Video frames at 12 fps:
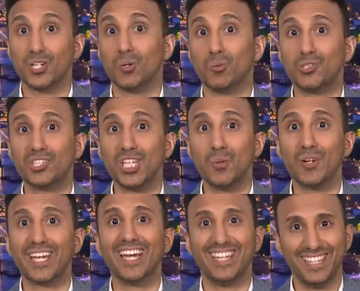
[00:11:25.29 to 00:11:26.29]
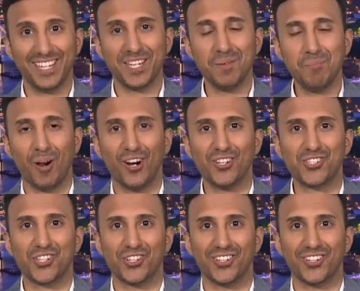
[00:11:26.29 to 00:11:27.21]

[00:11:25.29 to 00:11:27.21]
We'll see you again in part 2.